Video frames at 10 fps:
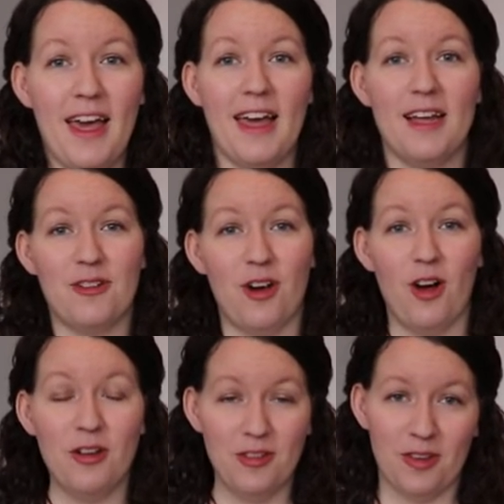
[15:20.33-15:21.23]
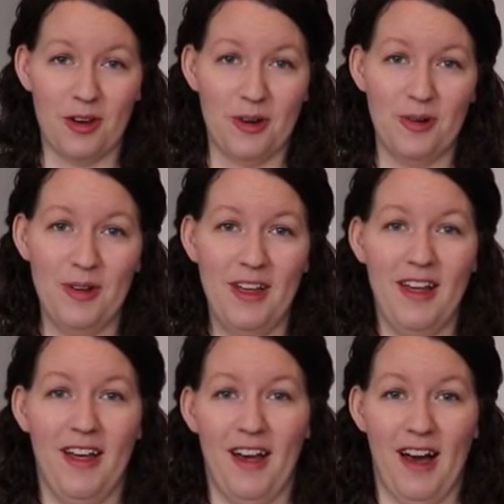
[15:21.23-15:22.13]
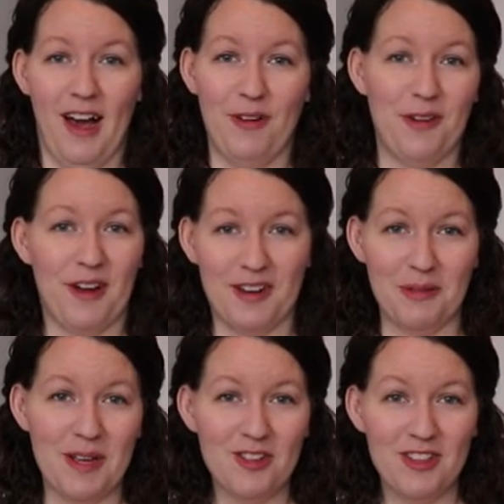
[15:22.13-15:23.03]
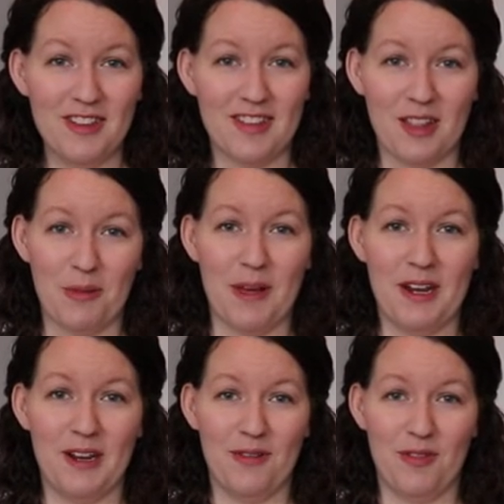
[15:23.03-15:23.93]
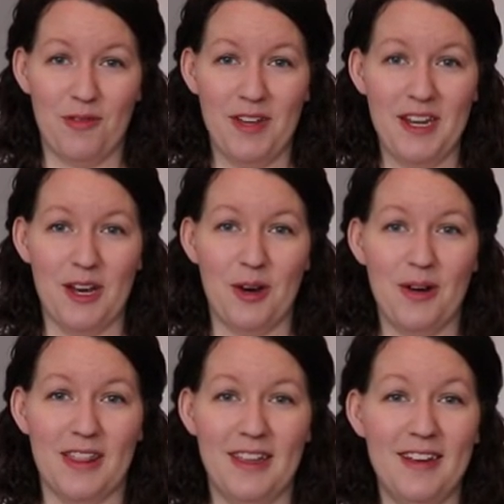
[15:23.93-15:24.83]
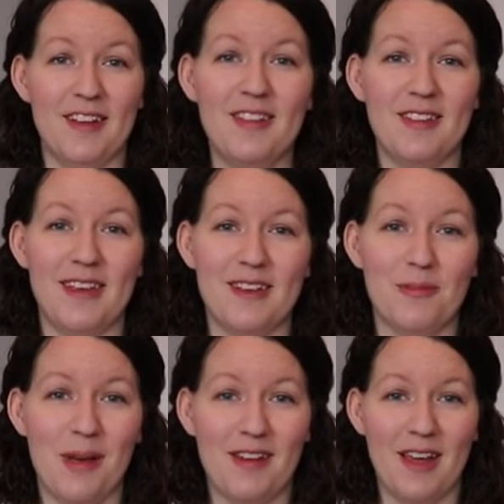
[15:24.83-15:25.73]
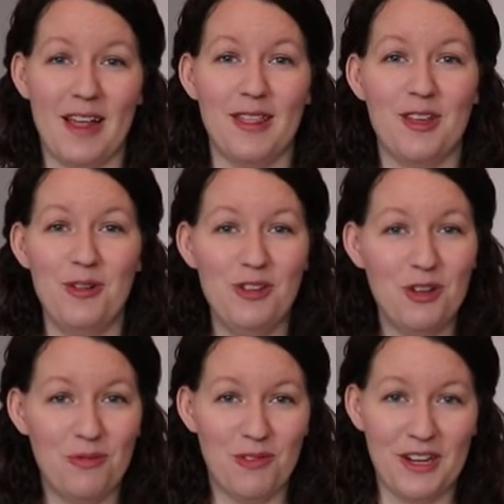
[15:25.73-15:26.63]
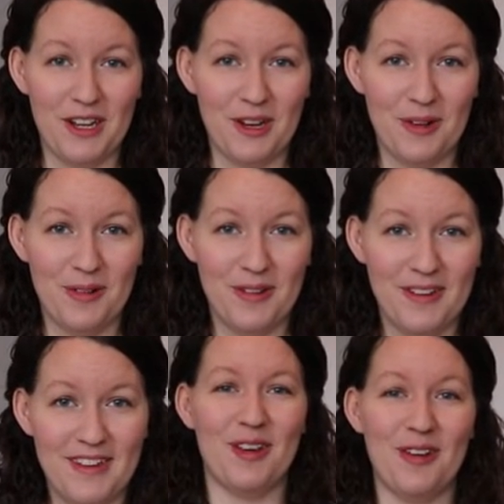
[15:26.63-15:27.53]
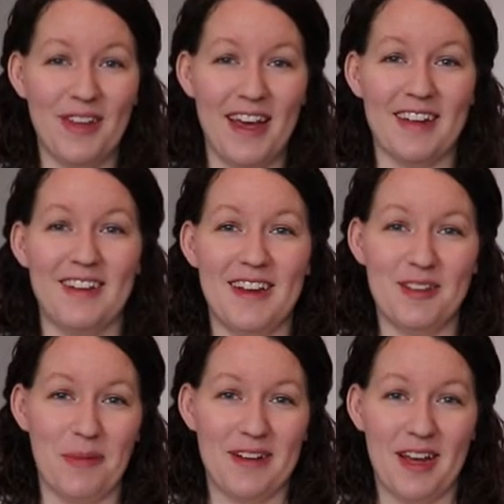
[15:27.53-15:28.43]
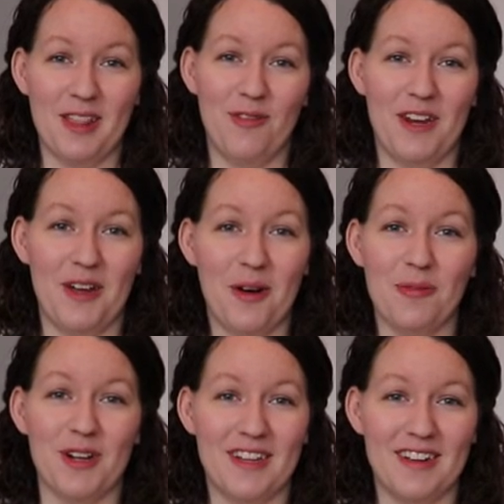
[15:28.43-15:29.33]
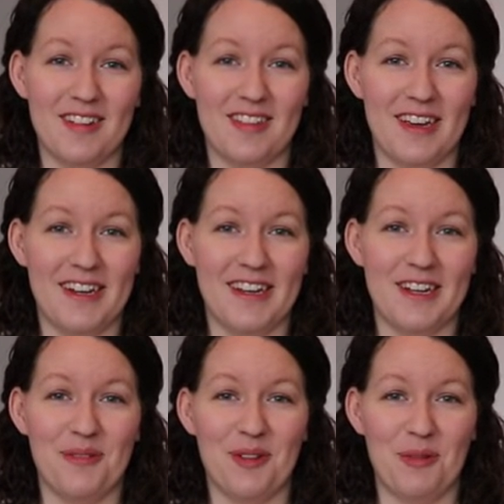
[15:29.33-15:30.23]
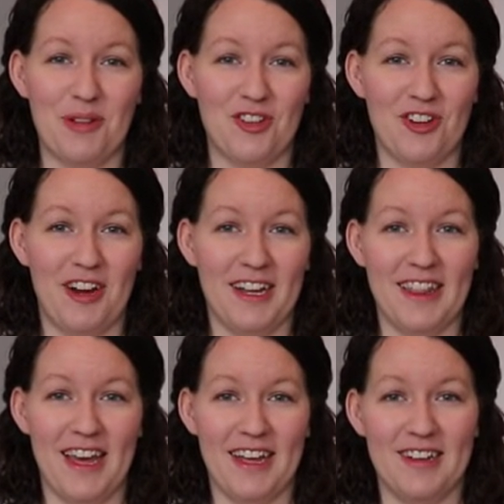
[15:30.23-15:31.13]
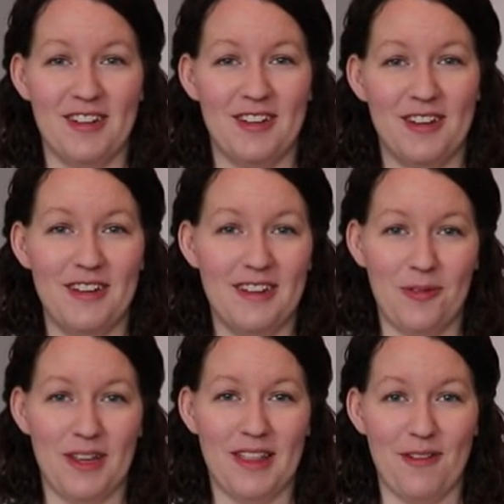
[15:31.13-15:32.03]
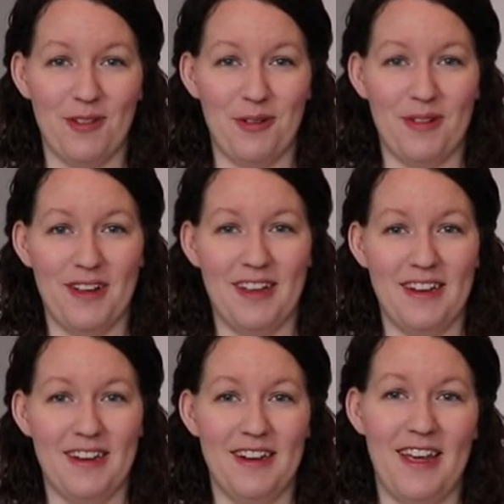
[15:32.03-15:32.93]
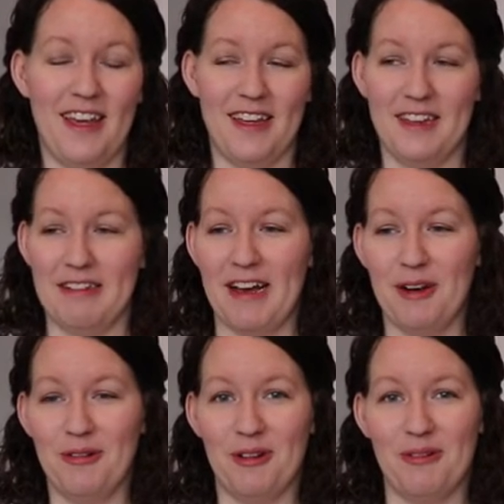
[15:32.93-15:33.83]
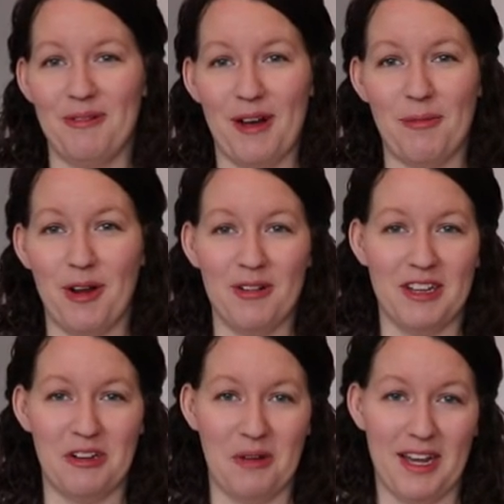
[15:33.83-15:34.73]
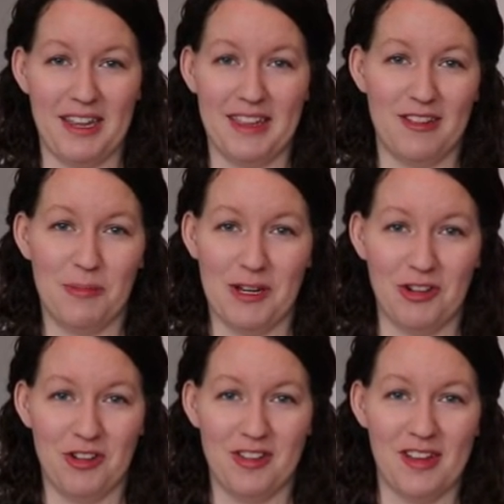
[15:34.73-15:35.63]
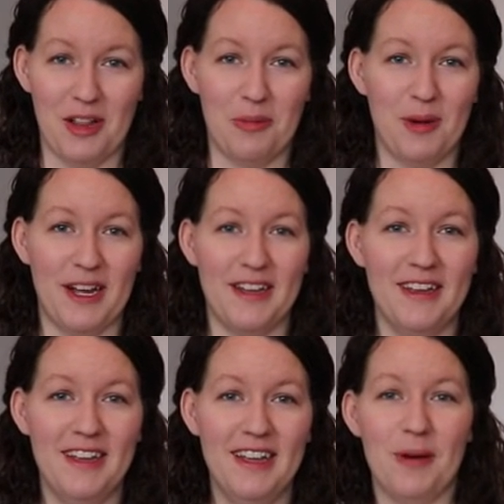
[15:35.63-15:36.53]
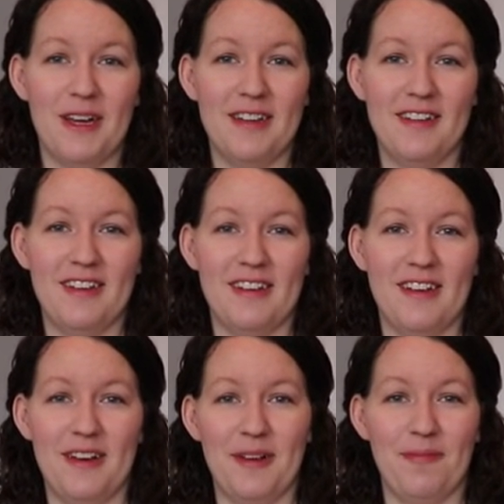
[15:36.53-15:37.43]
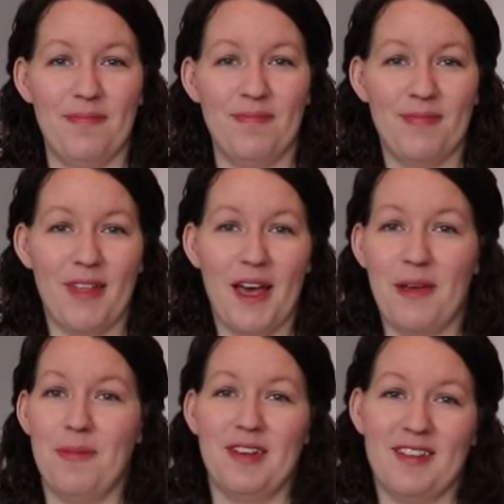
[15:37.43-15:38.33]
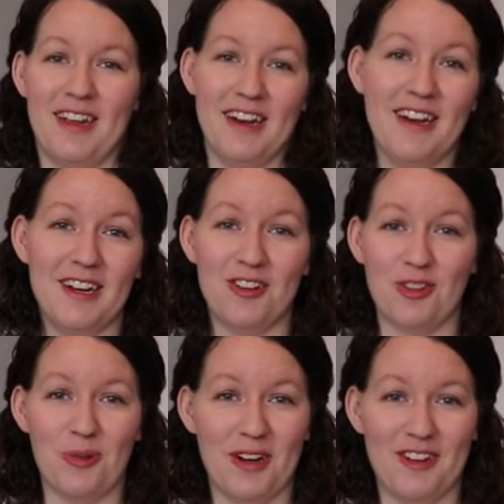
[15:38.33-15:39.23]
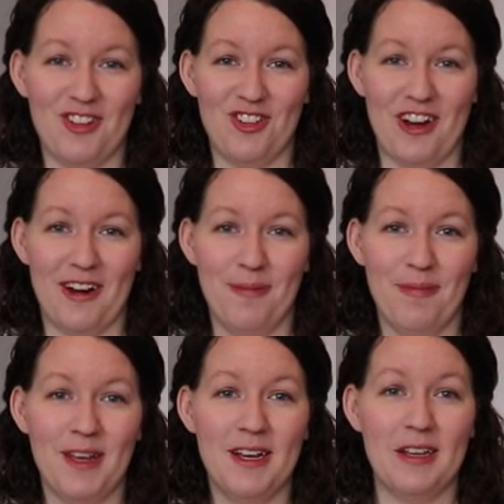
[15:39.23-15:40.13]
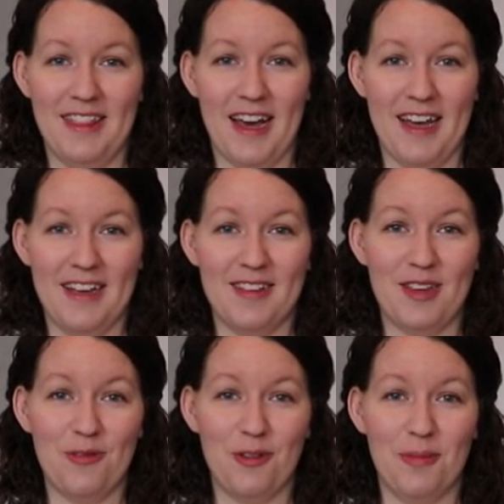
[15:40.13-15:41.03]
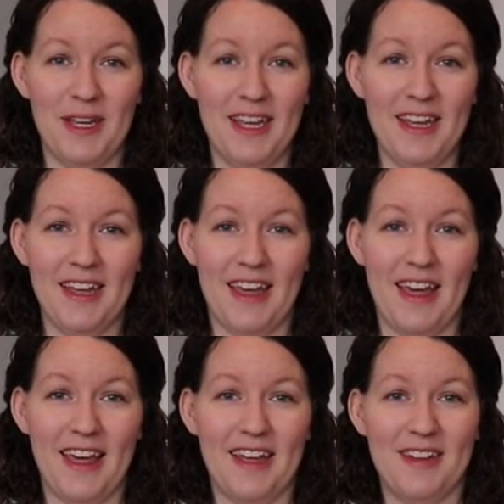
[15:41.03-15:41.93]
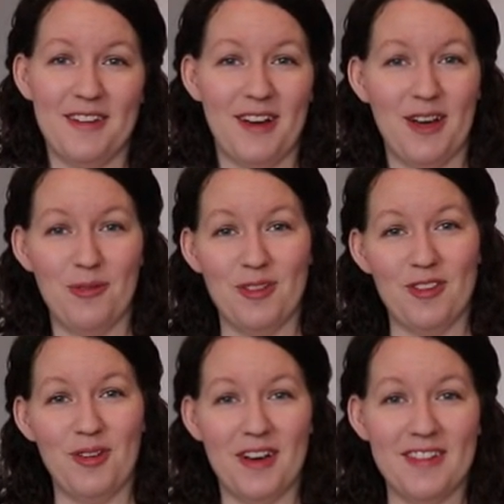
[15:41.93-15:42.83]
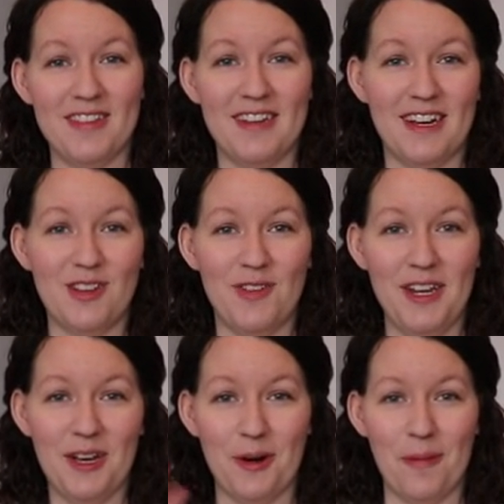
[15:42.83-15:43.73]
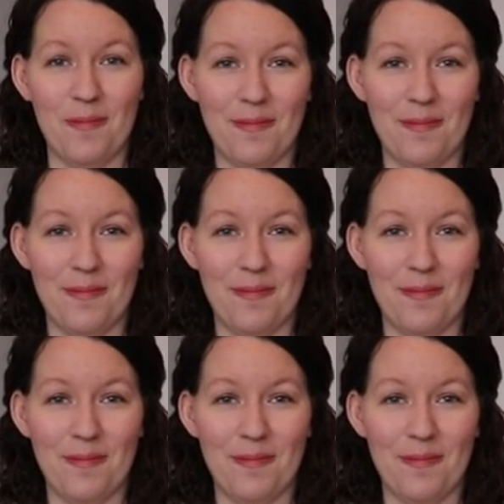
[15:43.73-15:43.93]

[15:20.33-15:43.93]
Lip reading: And also, I forgot to mention this at the beginning of the video, this is my 10th YouTube video. So yeah, today is my 10th video. I'm really excited. I'm going to be sharing that with everyone, and I don't know, I'm not really doing anything special to celebrate, but I'm excited and I just wanted to share. That is it for me, and I will see you guys in the next video.